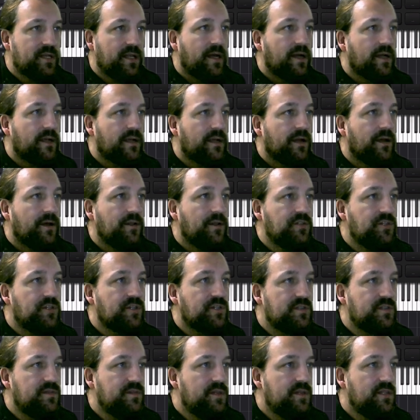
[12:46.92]
like
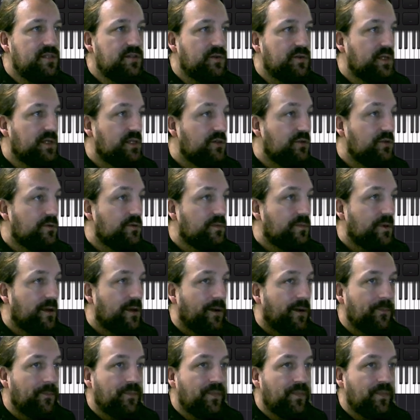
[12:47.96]
just didgeridoo. Yeah,